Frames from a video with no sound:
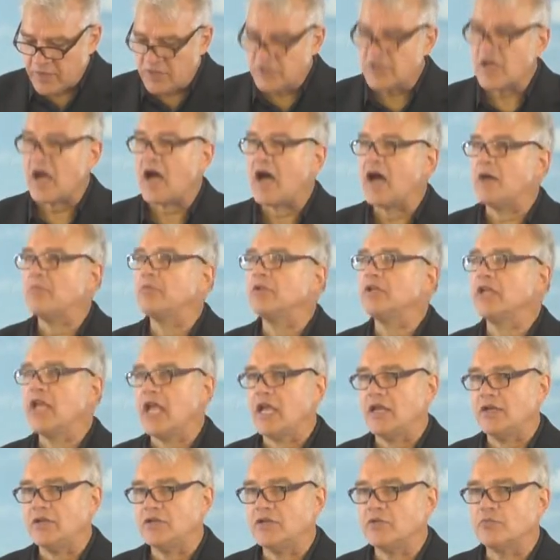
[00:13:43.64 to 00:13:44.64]
He's
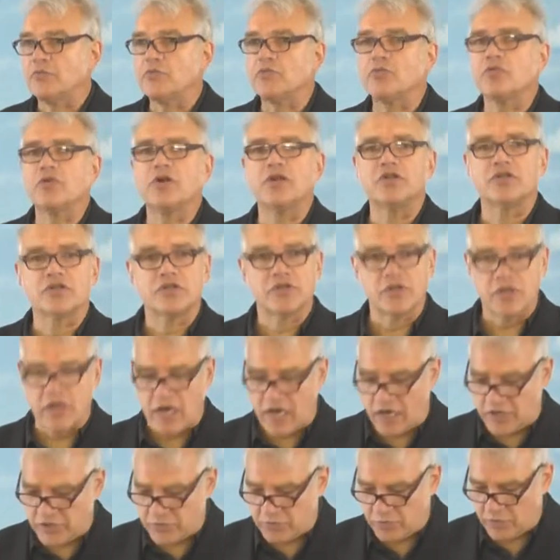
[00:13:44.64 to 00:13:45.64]
obligated to preach the
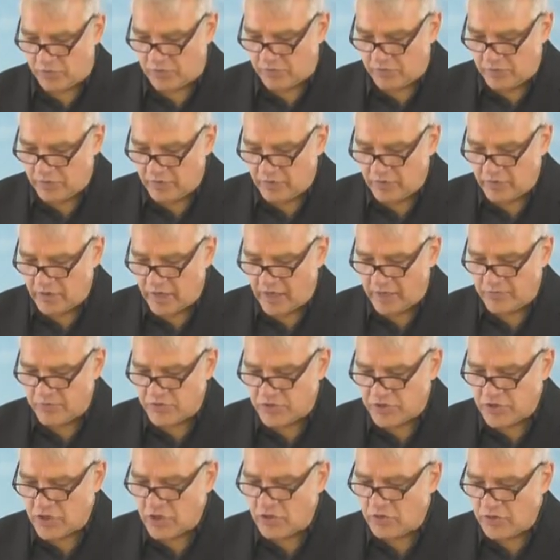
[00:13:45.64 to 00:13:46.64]
gospel. I'm
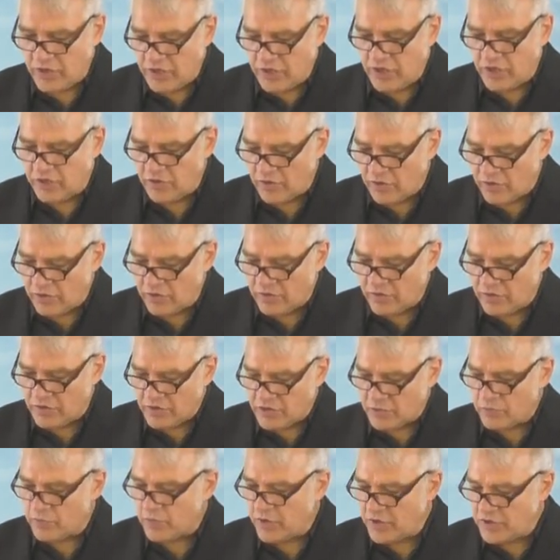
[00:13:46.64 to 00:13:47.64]
so eager
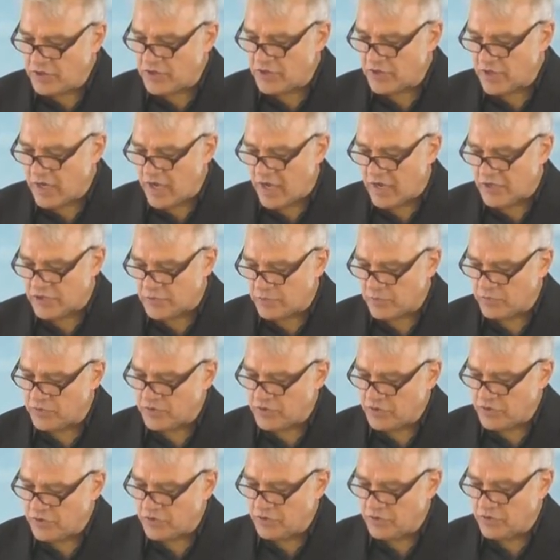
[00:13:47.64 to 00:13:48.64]
to preach the gospel
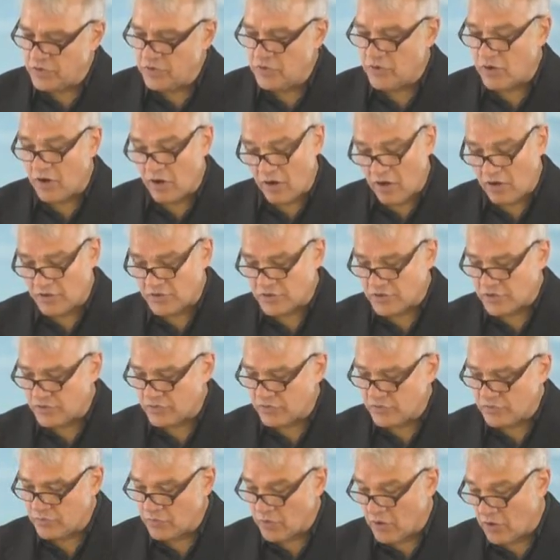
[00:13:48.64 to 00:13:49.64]
to you who are
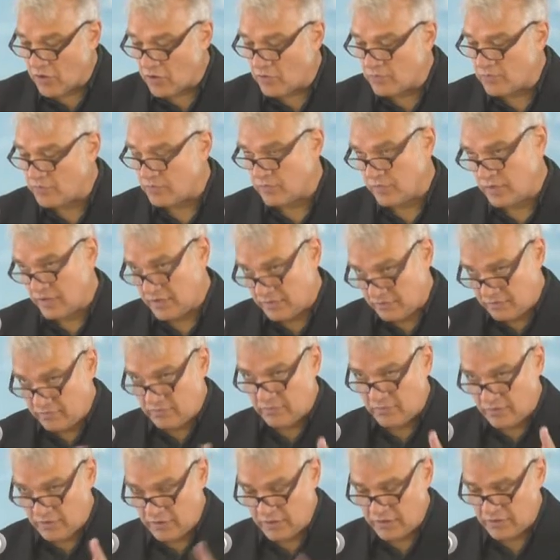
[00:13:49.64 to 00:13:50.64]
also in Rome, in
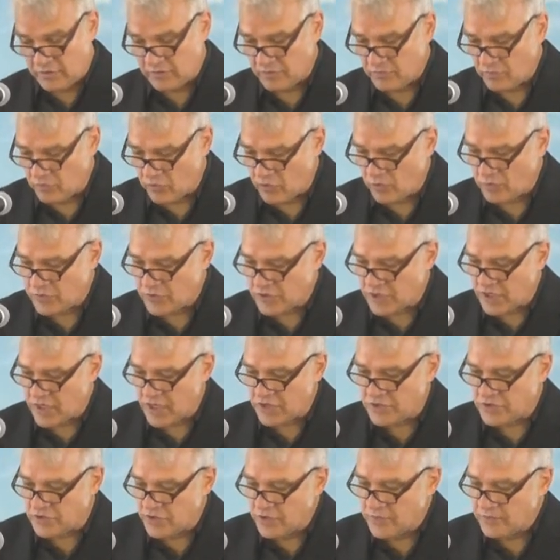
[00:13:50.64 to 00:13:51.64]
Romans'
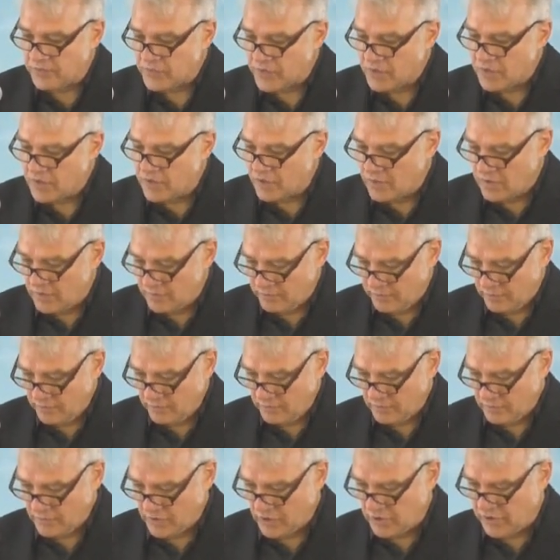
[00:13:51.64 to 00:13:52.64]
case.
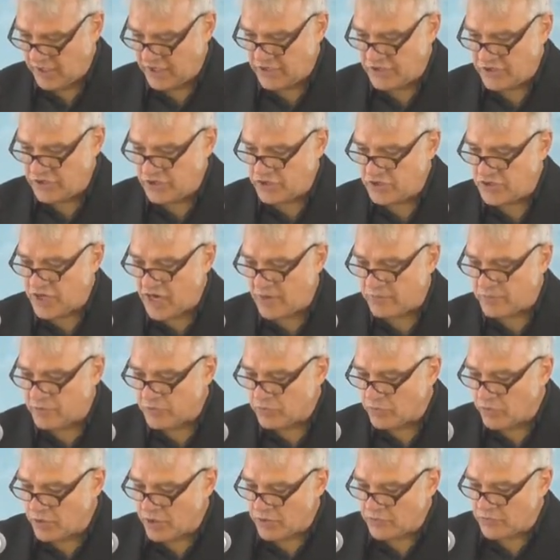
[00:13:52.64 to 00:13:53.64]
Galatians
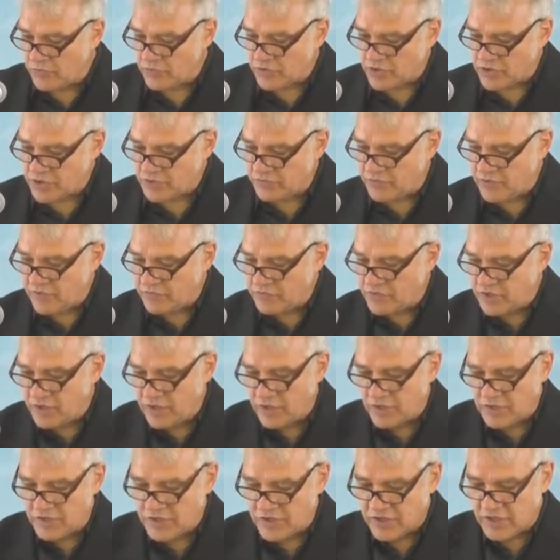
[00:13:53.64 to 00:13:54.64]
chapter 1, verses
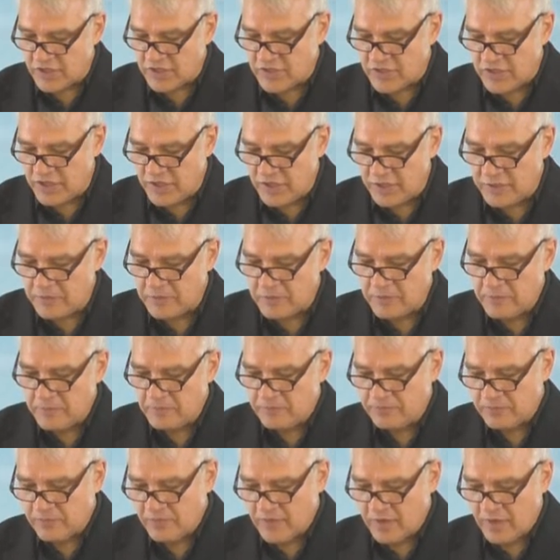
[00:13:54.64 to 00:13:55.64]
15 and 16.
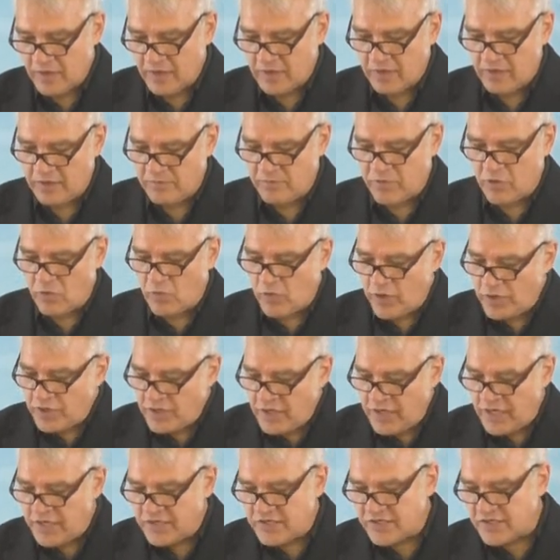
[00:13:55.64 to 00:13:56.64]
But when
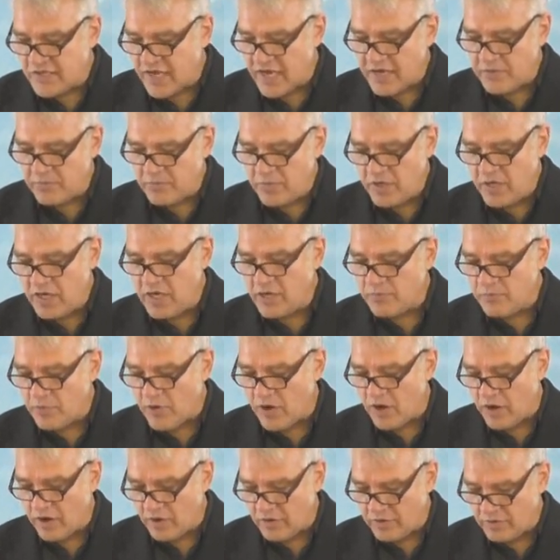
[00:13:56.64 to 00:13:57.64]
he had set me
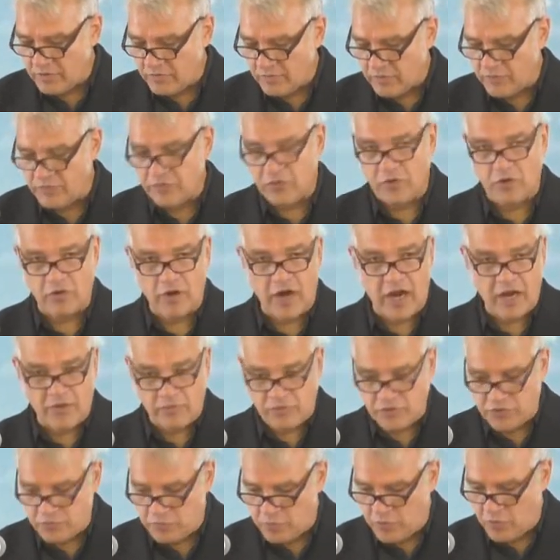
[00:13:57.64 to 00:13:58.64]
apart before I
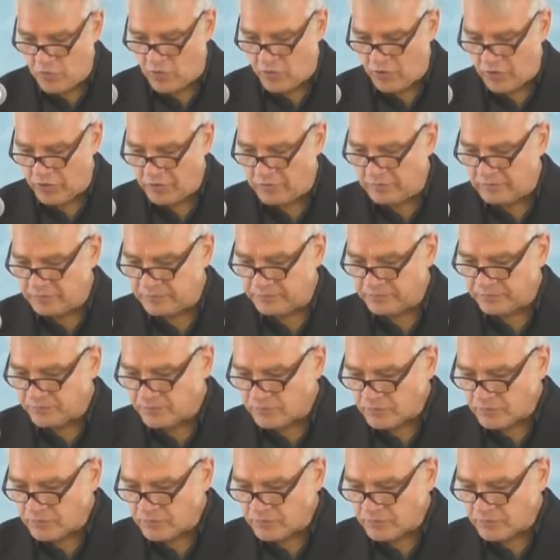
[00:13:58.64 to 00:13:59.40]
was born,